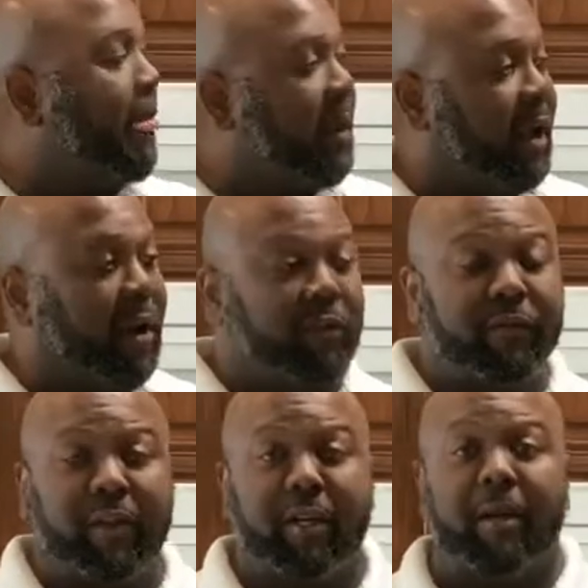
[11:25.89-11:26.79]
and I was
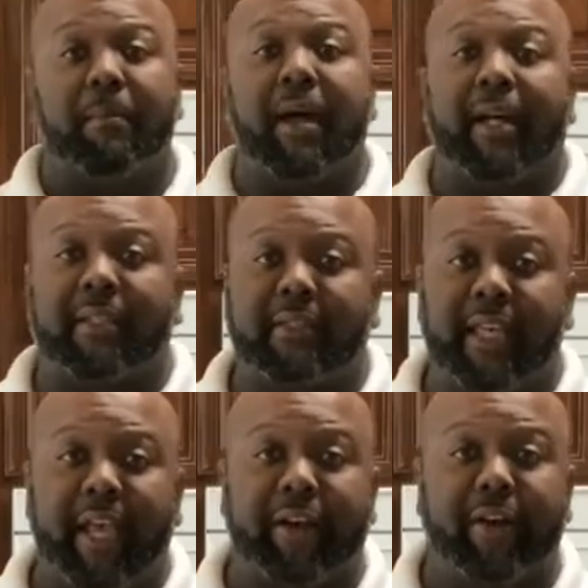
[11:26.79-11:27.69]
filling up my
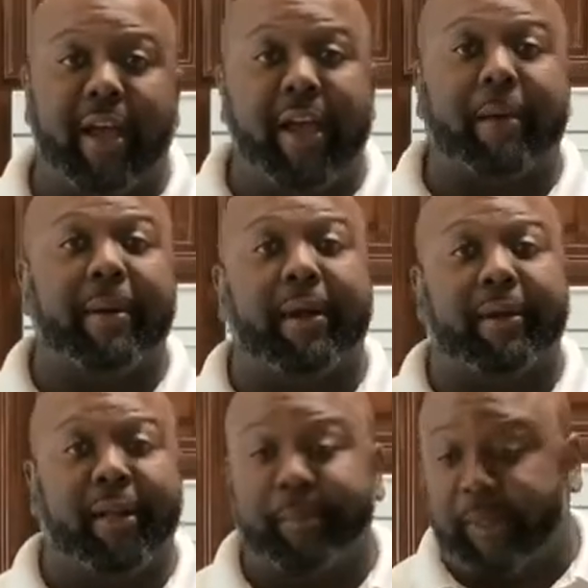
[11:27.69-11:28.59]
container, I had about a
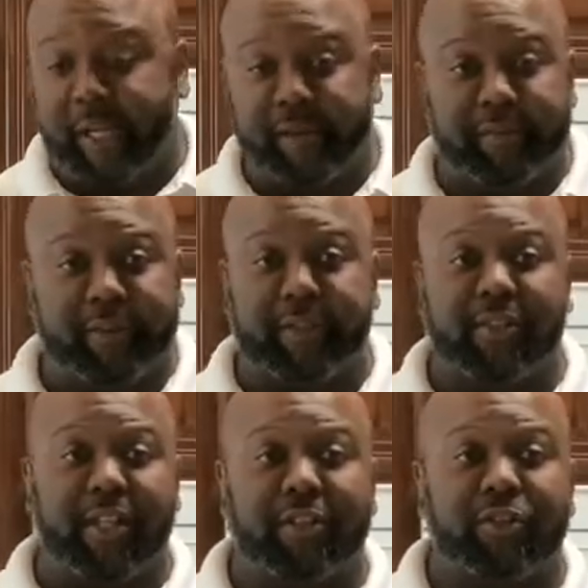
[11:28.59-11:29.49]
cup left, and
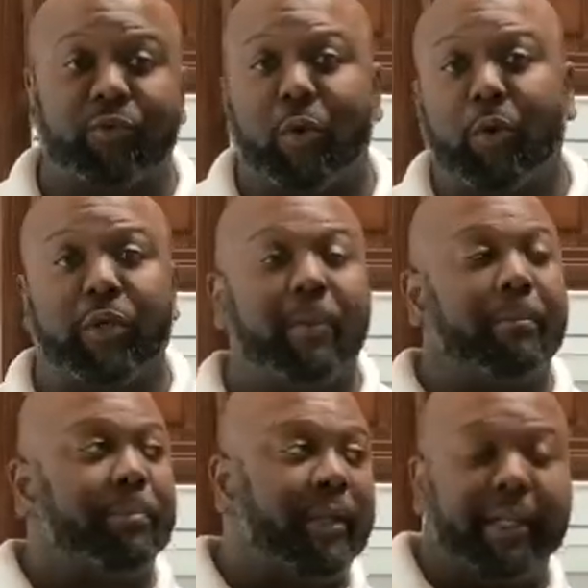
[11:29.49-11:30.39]
instead of just rolling up and
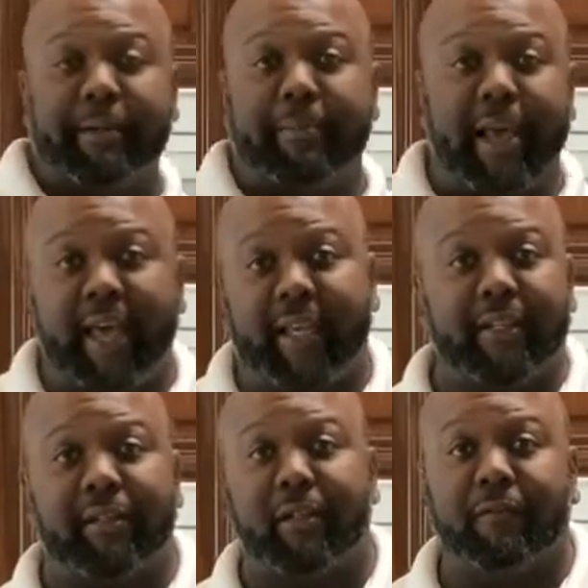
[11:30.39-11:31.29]
putting it in the back
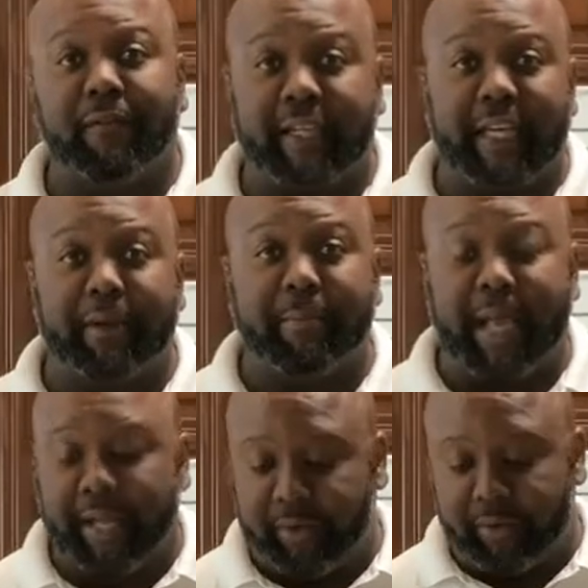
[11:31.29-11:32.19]
and forgetting
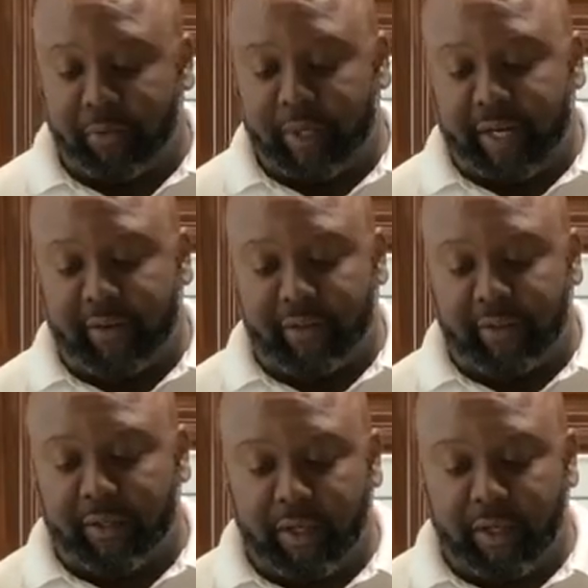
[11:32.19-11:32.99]
about it or whatever,